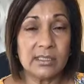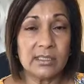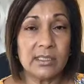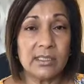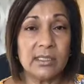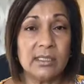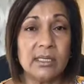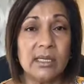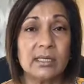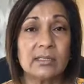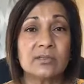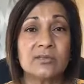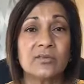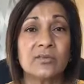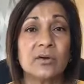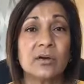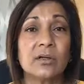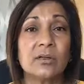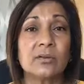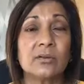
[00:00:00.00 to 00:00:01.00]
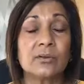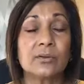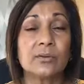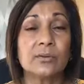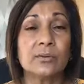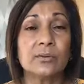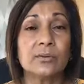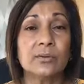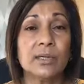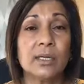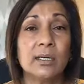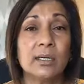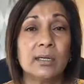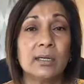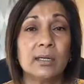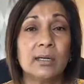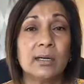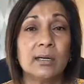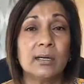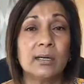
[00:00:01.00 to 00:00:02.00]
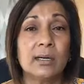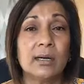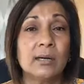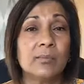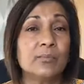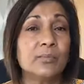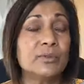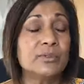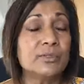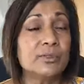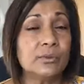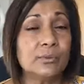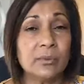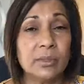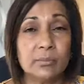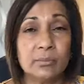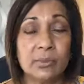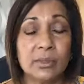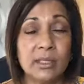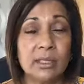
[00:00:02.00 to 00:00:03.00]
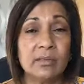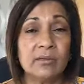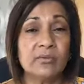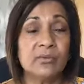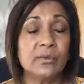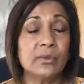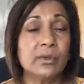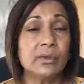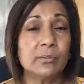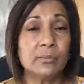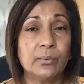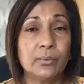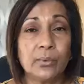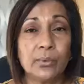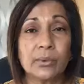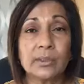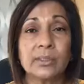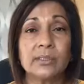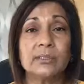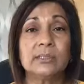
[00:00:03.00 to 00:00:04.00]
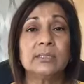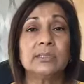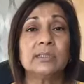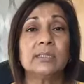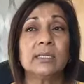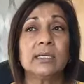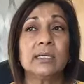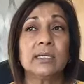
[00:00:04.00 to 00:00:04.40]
He has a father who I'm presuming played a very important